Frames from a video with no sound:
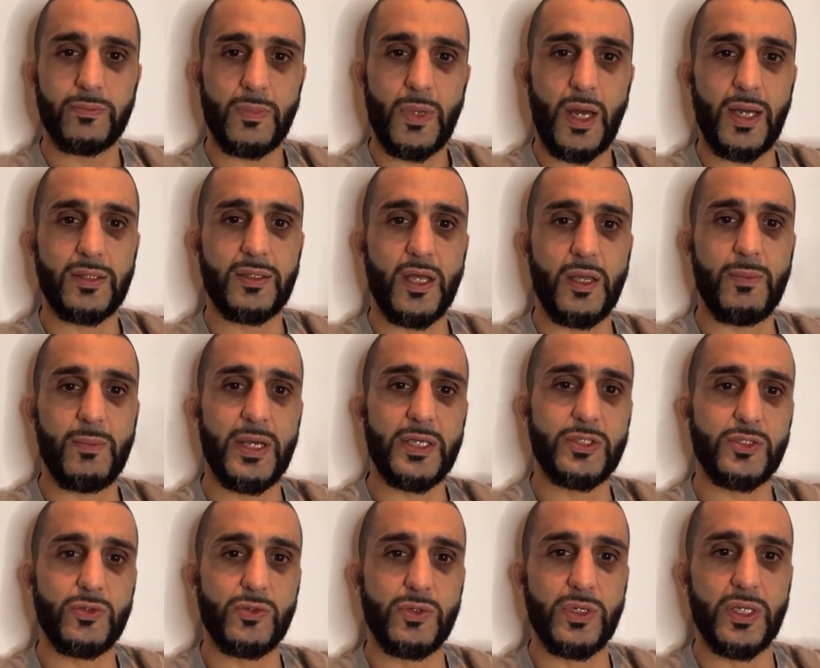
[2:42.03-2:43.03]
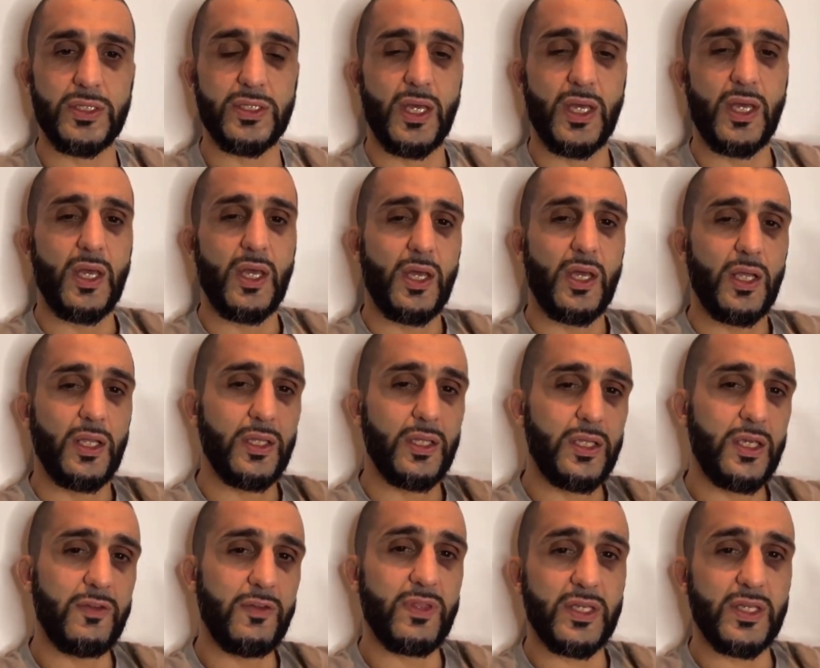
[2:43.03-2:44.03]
I tell my students,
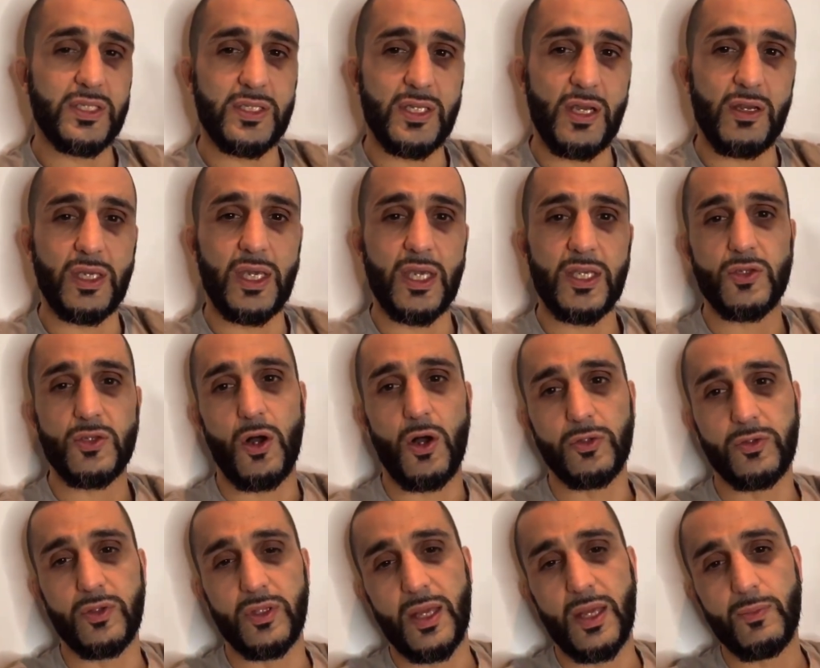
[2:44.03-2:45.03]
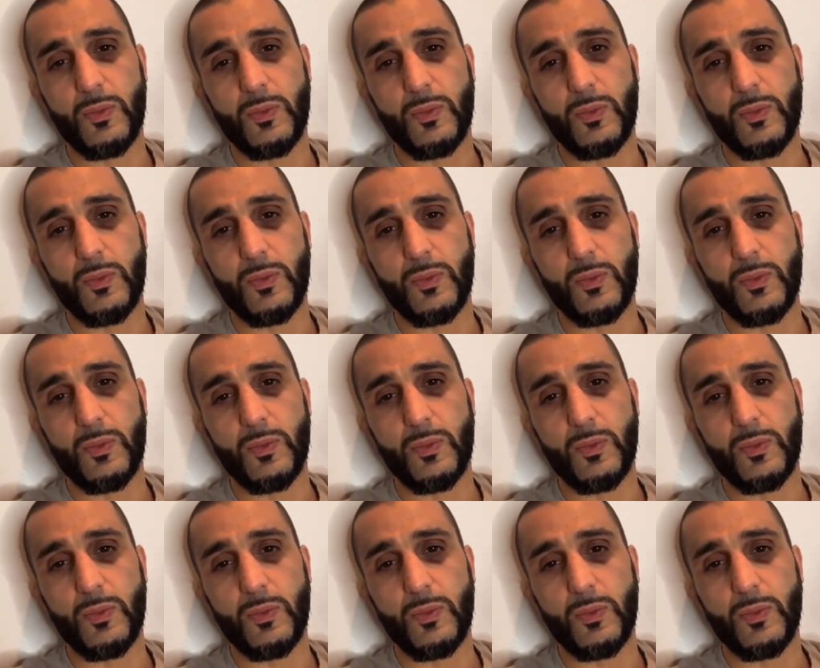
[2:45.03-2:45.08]
leave the staircase all to them.